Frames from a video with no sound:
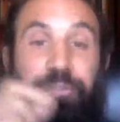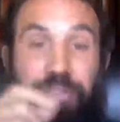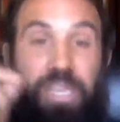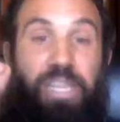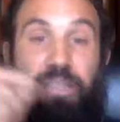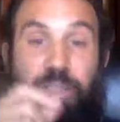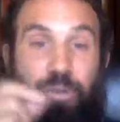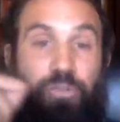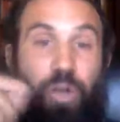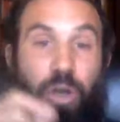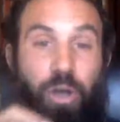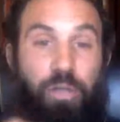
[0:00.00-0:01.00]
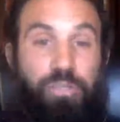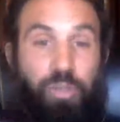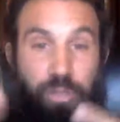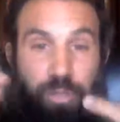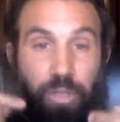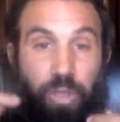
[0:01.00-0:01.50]
feeding their dog
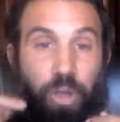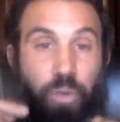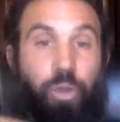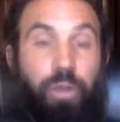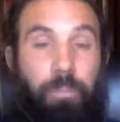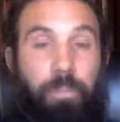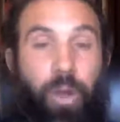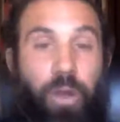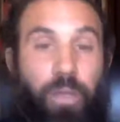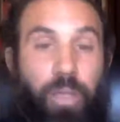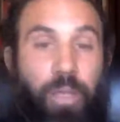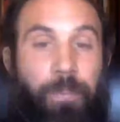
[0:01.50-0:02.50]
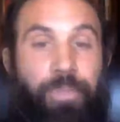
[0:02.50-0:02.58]
so that the dog wouldn't bark.